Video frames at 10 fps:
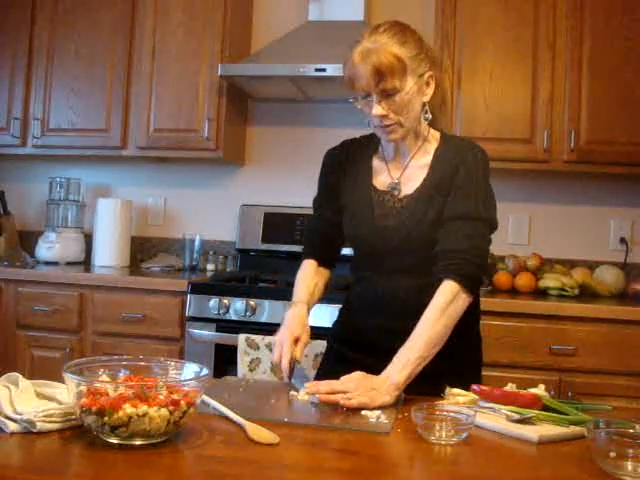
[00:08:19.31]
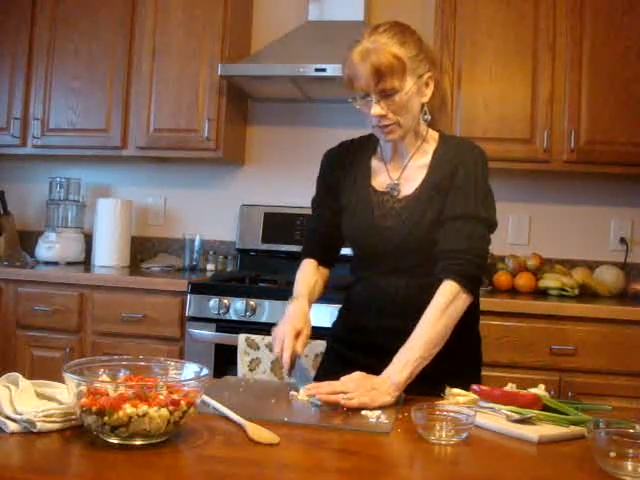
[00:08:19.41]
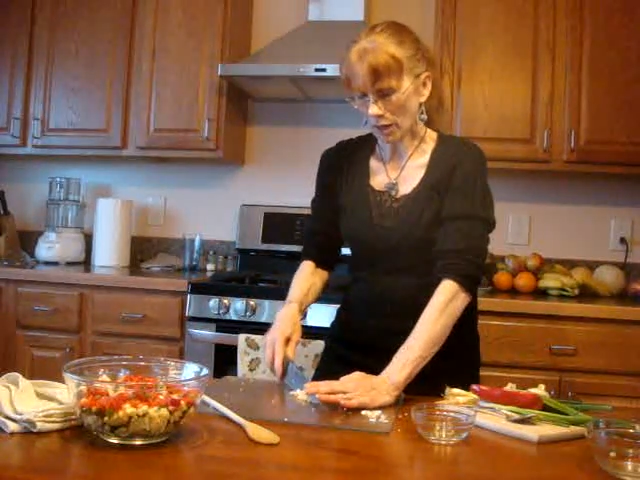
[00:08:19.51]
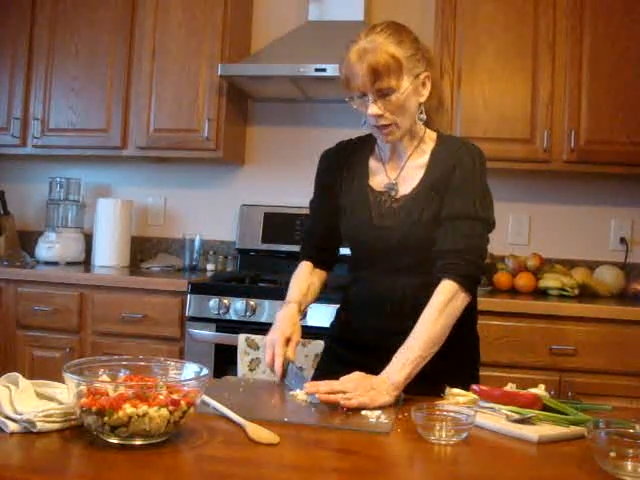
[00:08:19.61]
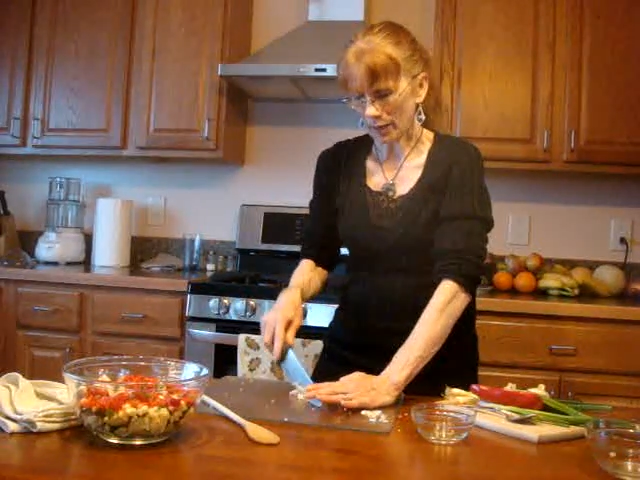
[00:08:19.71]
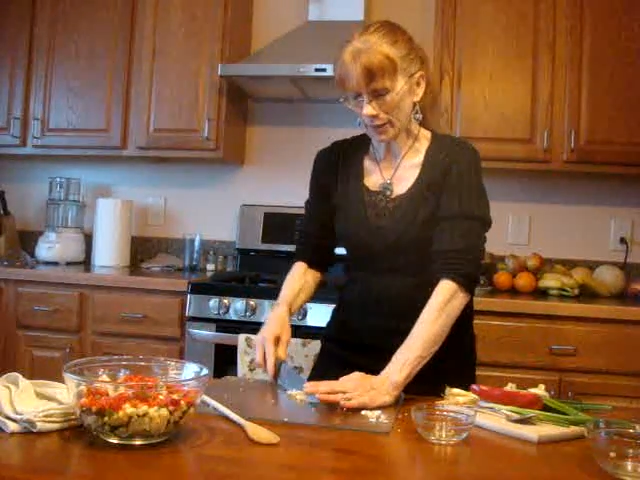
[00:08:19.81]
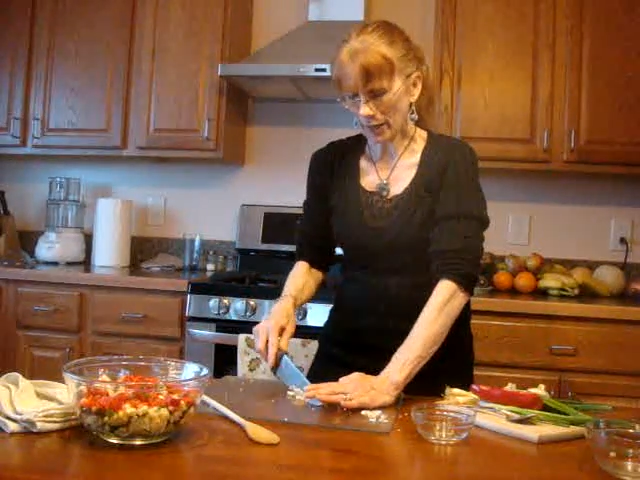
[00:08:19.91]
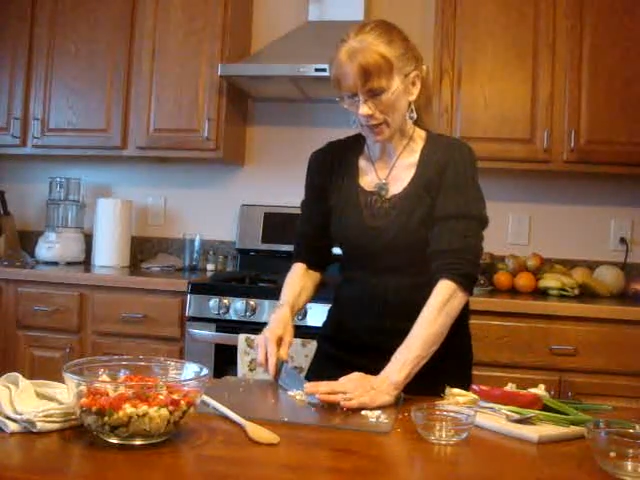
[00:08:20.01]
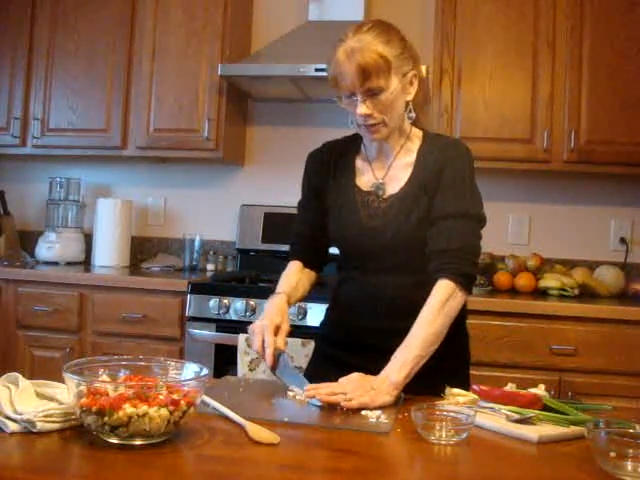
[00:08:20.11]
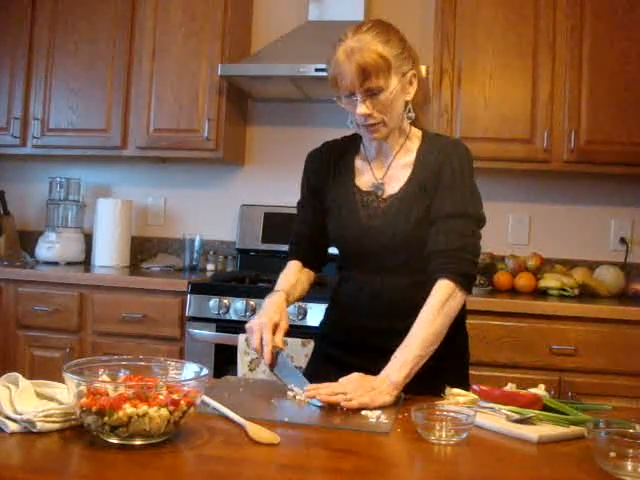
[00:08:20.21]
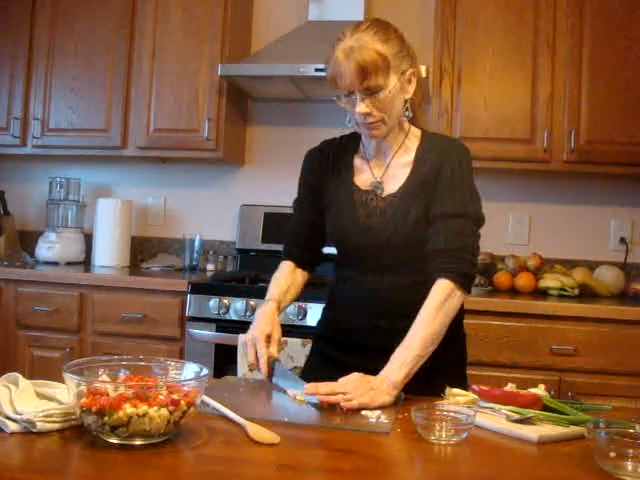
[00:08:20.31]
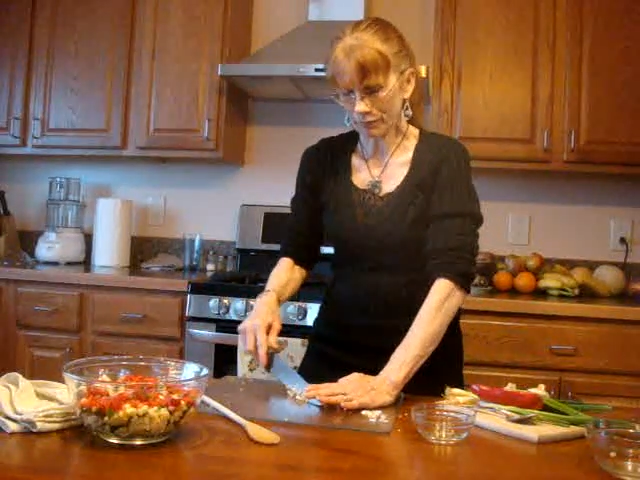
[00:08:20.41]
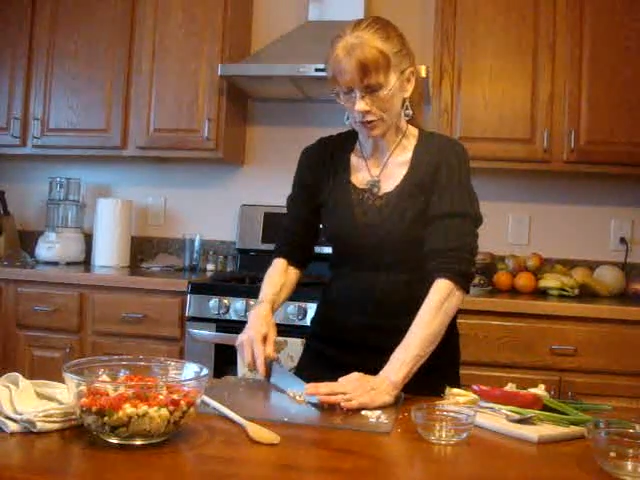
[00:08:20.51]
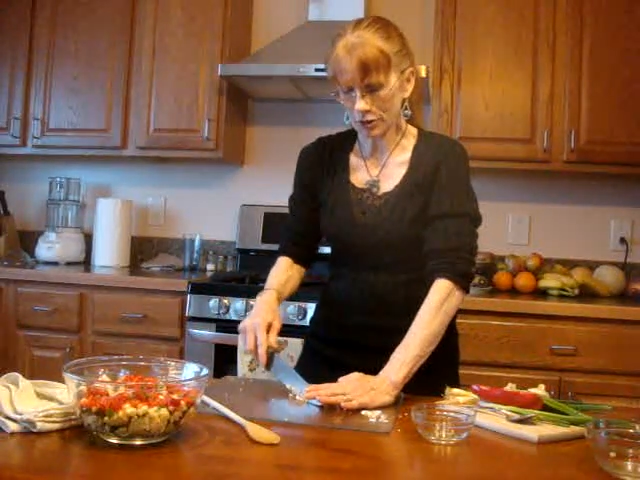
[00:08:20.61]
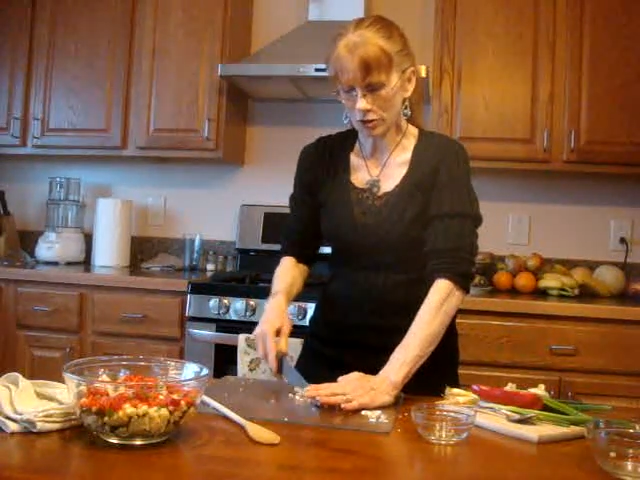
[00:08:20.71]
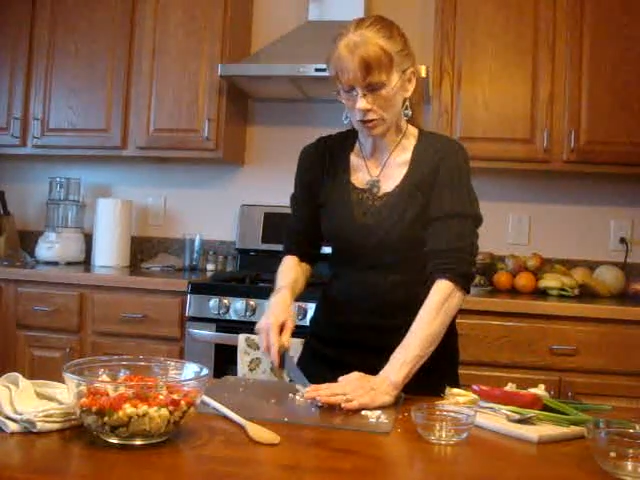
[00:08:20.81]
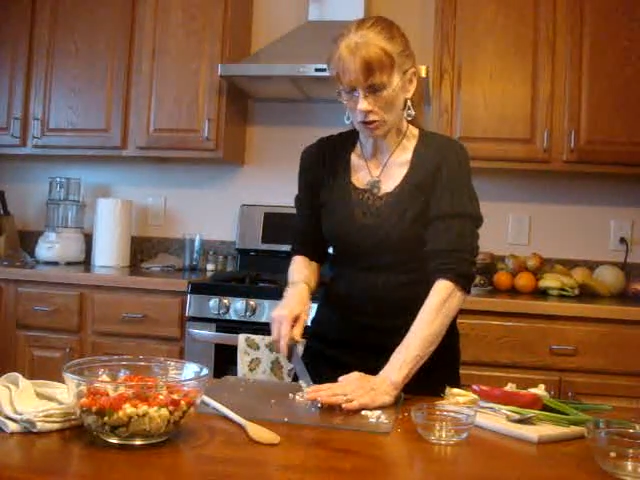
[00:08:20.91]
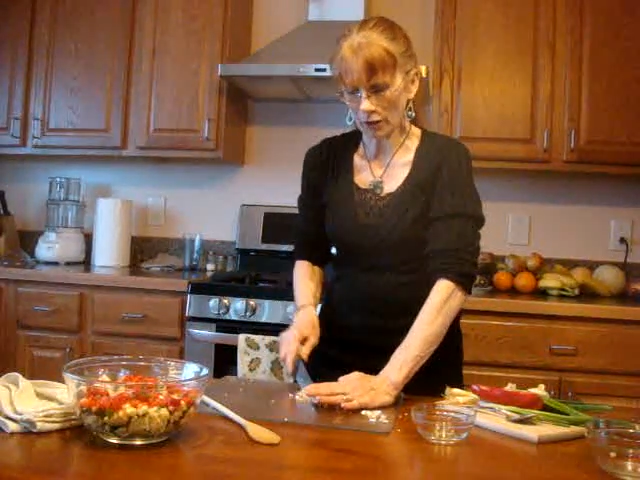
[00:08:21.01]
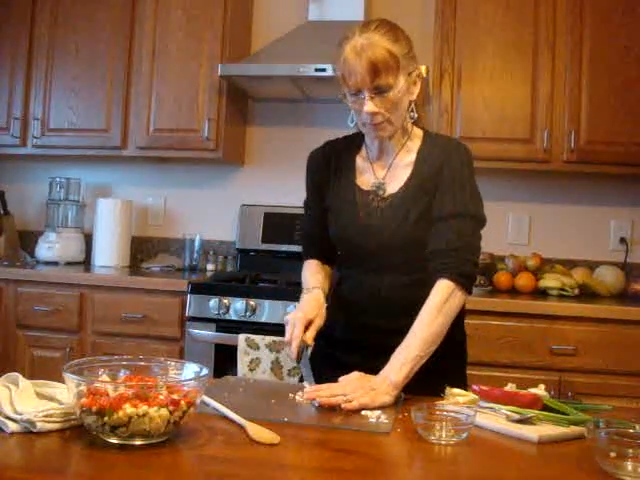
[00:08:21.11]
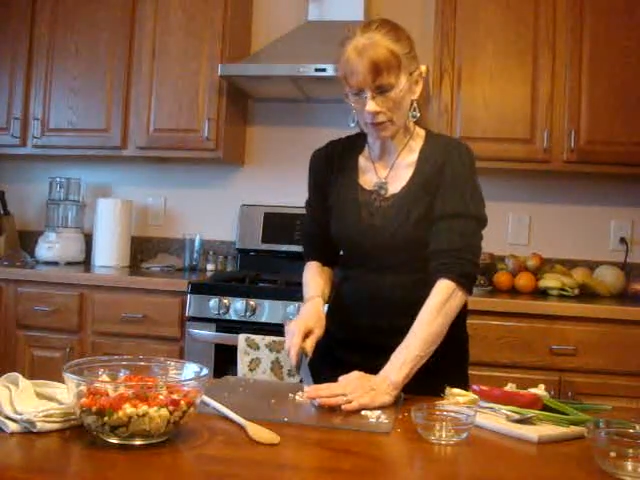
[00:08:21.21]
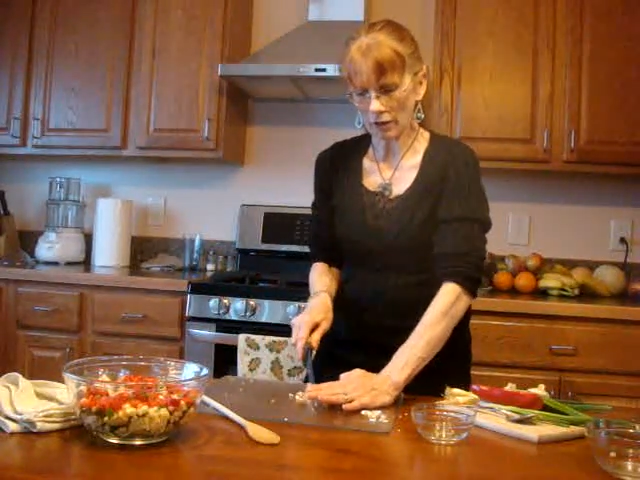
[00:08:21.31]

aside and stir it